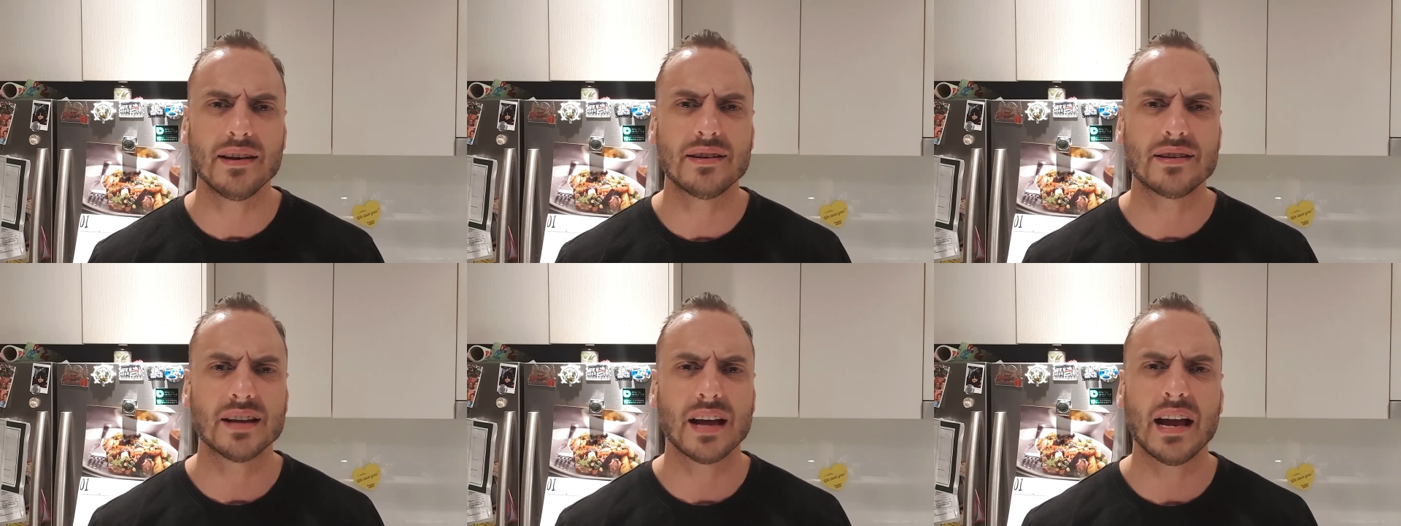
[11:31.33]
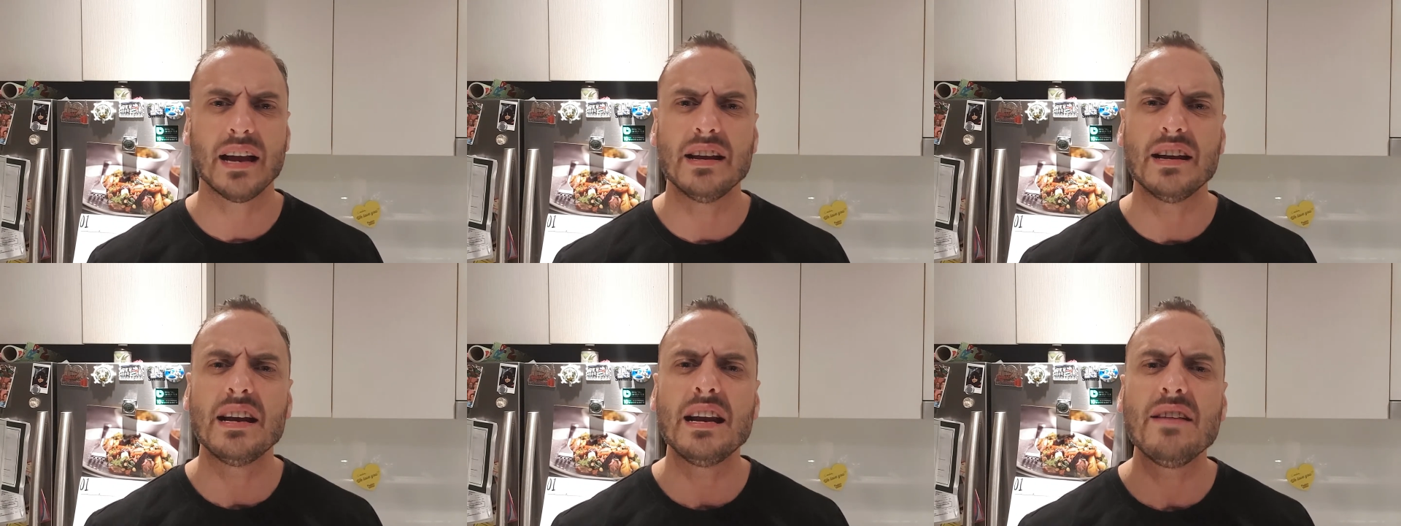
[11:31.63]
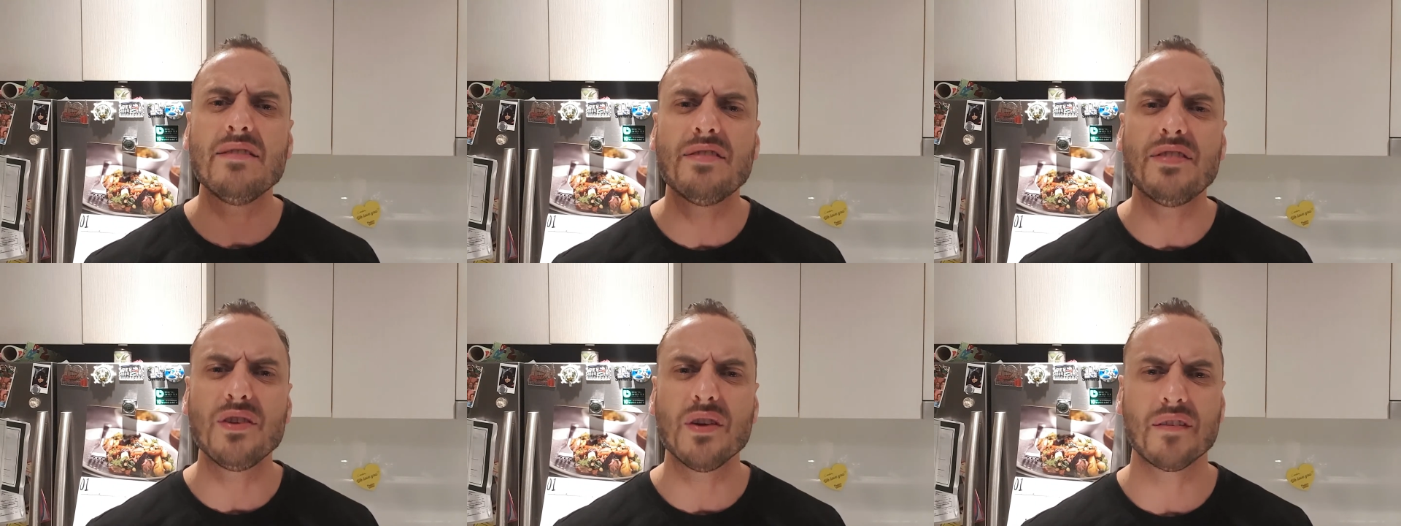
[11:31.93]

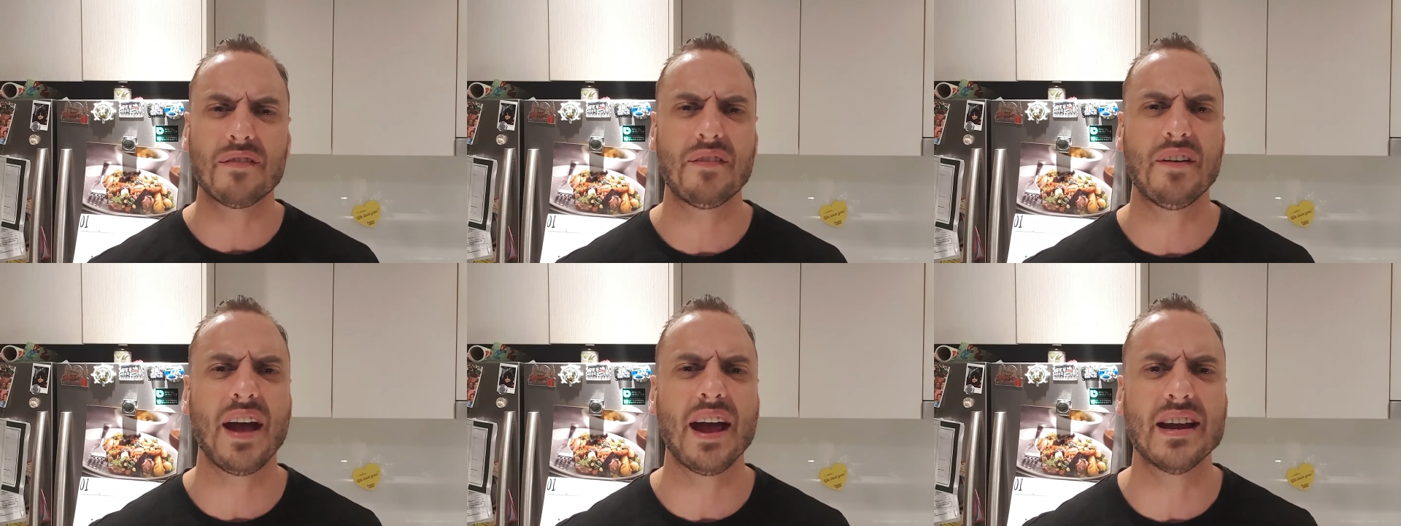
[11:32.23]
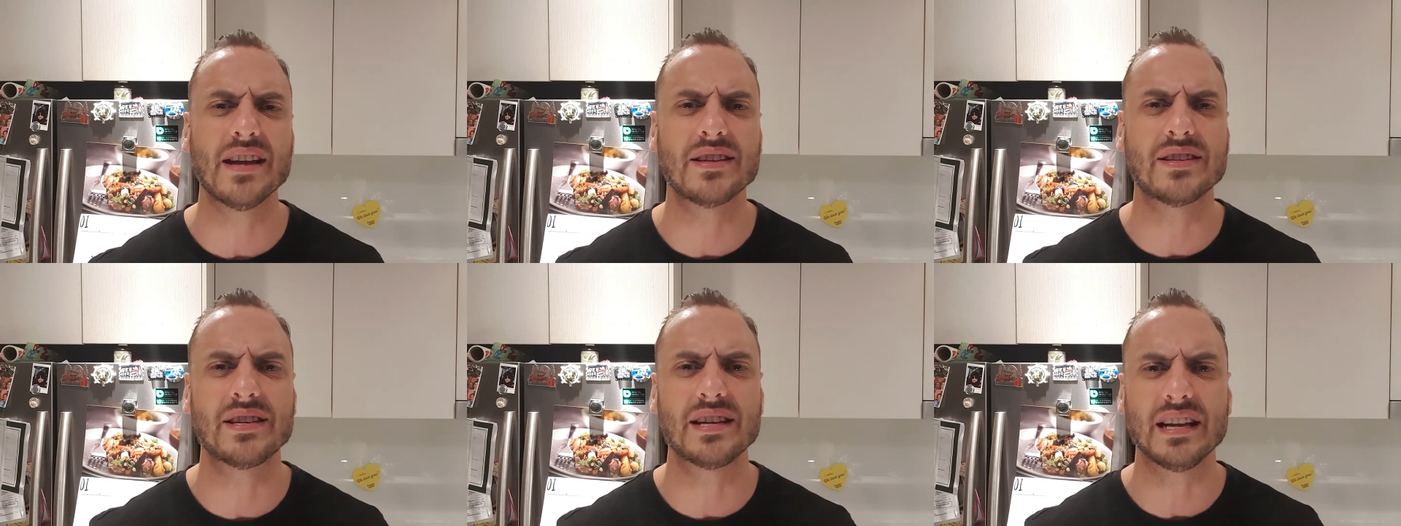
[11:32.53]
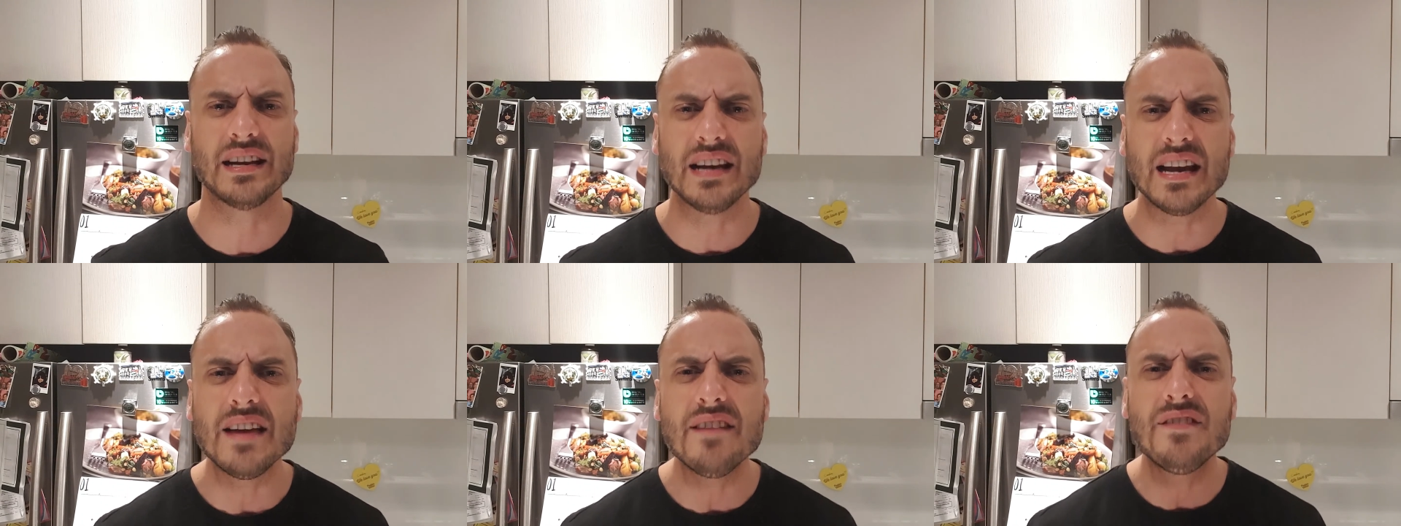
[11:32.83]
live your fantasy,
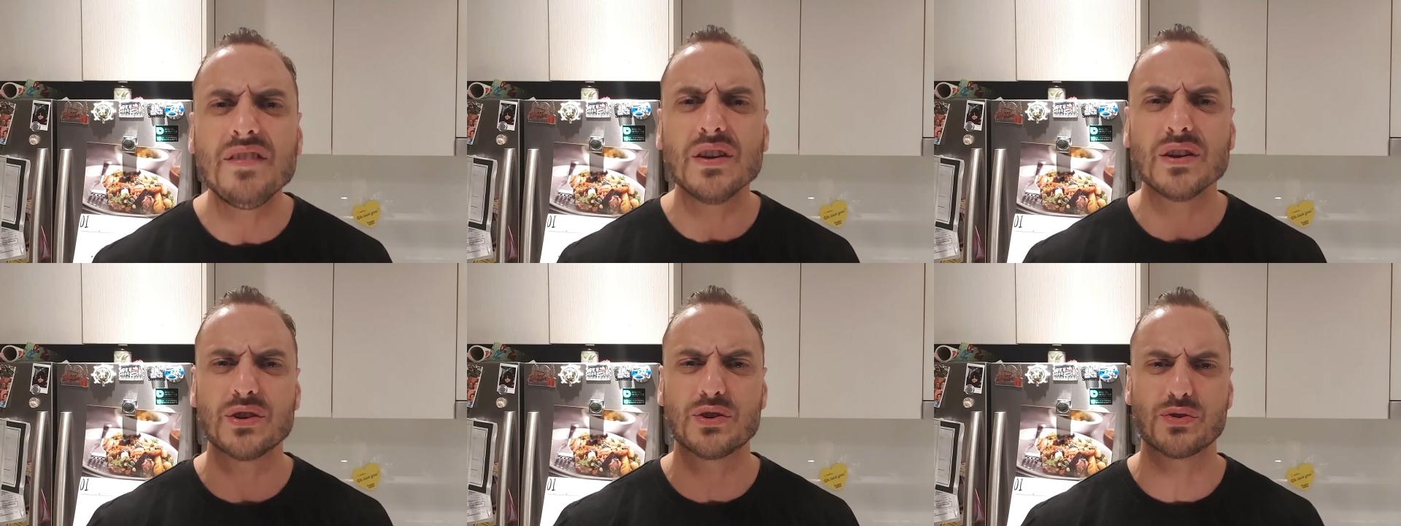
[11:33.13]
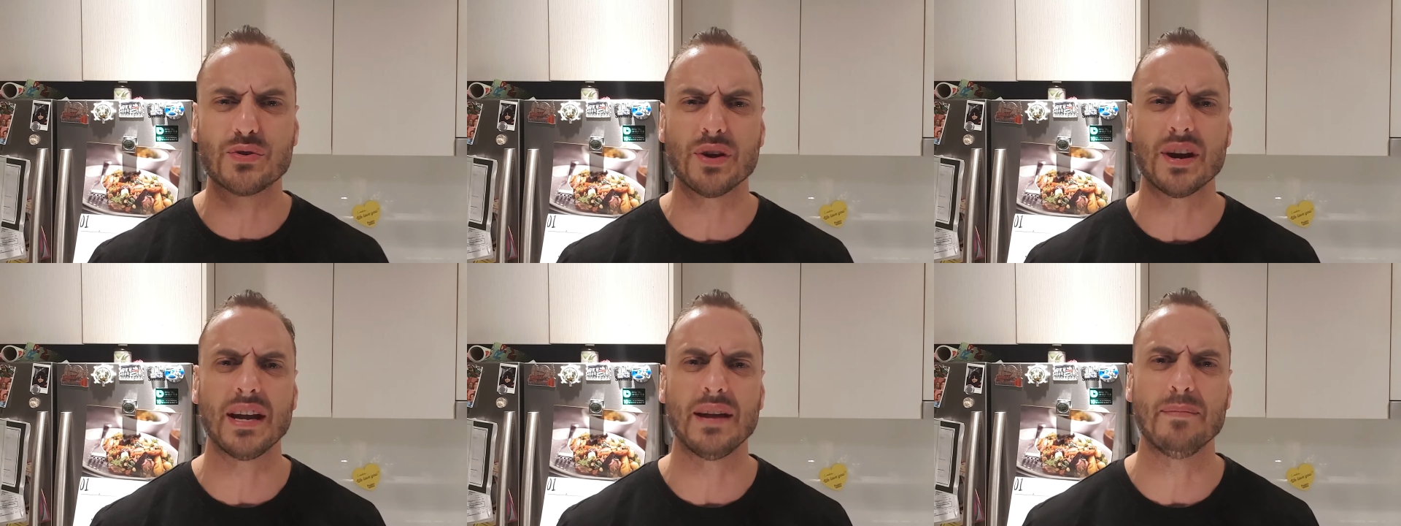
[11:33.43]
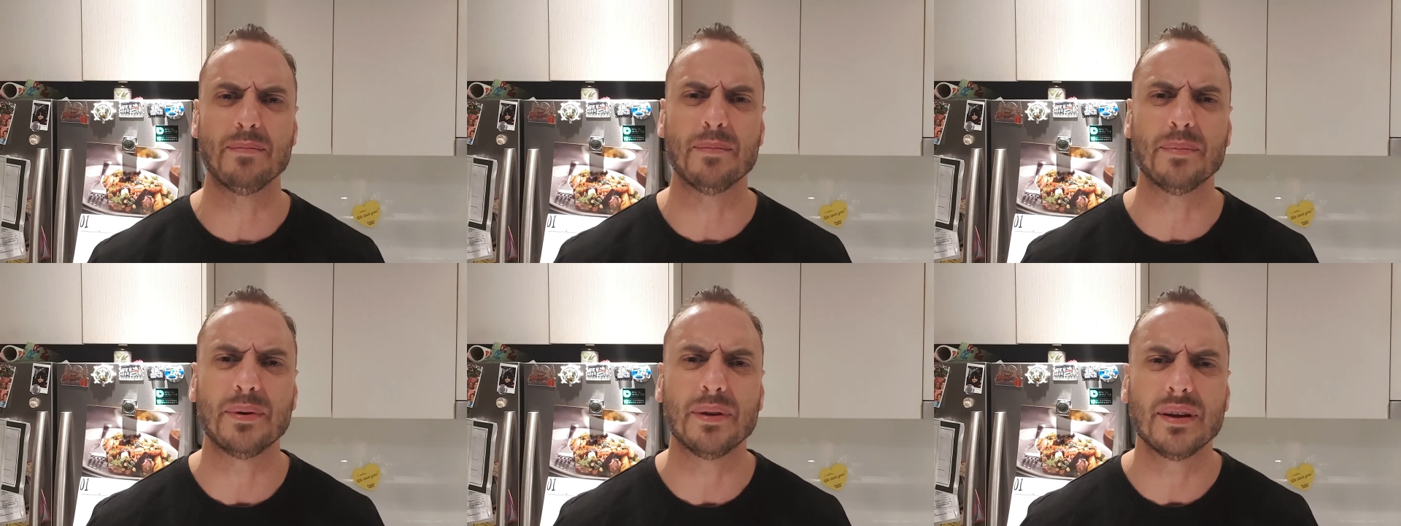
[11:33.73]
live your
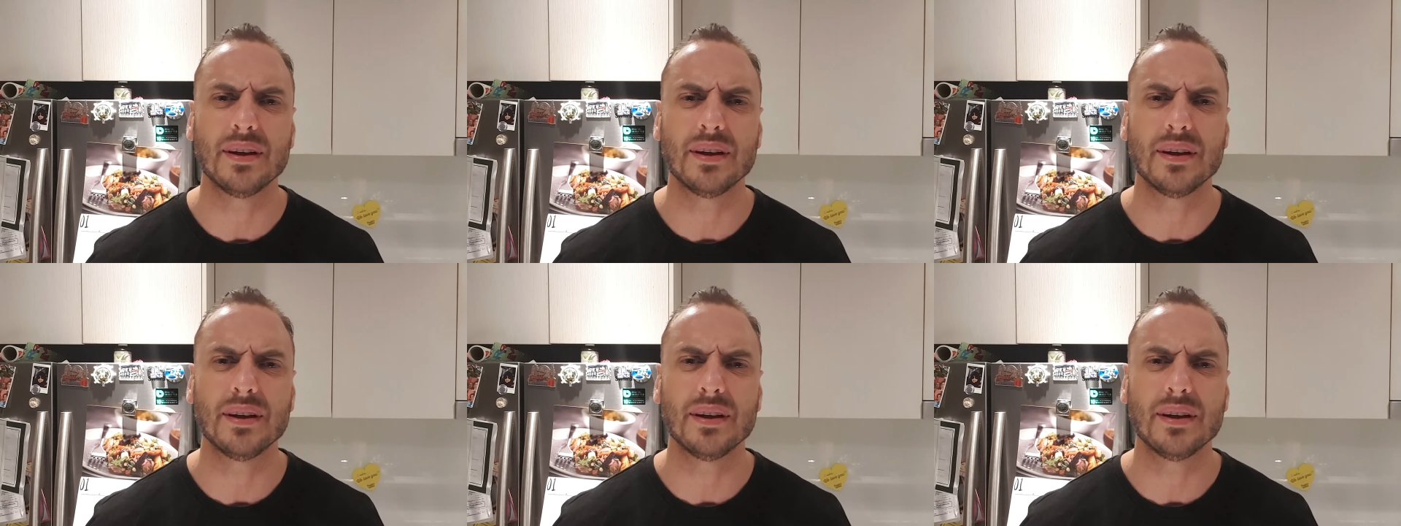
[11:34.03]
dream.